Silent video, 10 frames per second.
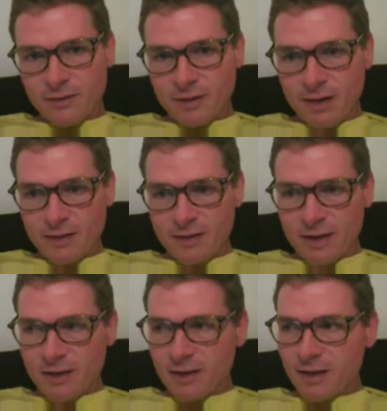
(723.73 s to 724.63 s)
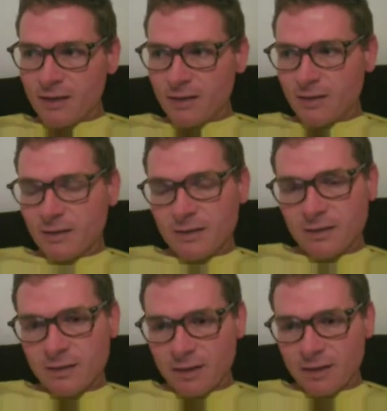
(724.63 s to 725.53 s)
they have data that
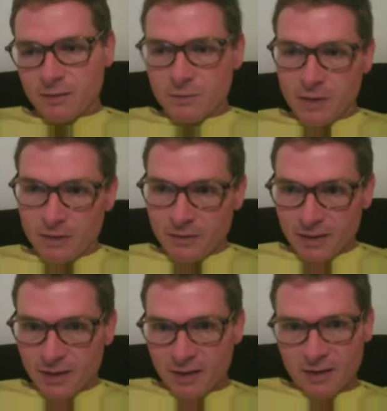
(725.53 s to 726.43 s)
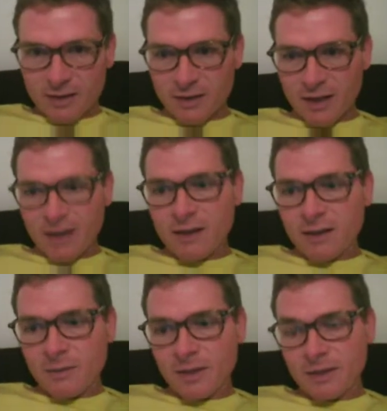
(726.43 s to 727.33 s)
uh, roughly can look out
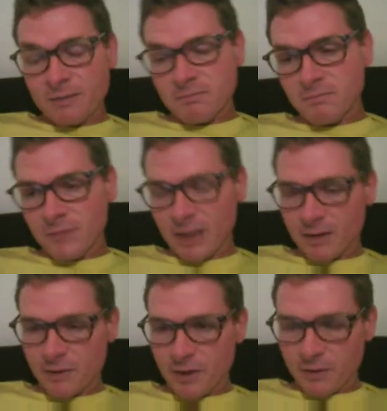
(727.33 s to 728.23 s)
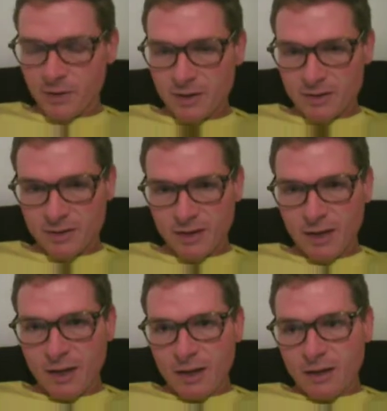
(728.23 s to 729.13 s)
i mean like three quarters
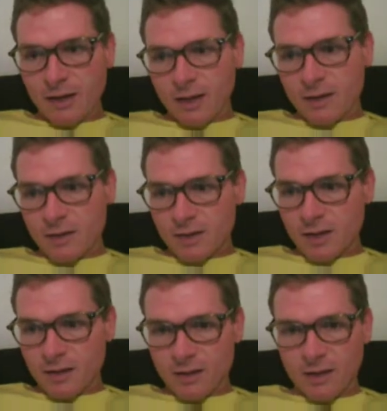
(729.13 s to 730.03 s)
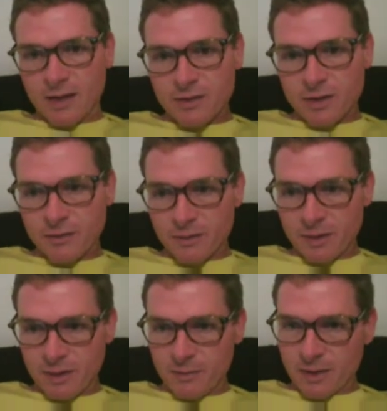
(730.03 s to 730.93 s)
like I just got the last chart from
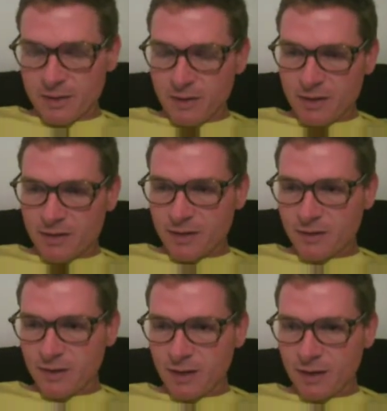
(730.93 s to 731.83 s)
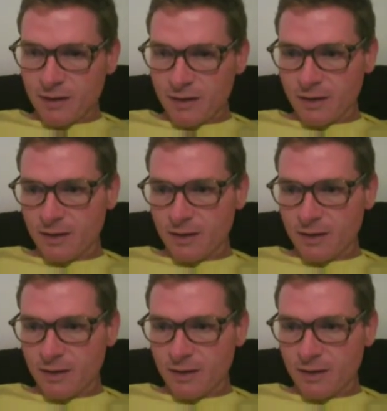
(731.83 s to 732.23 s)
them like two days ago, and uh,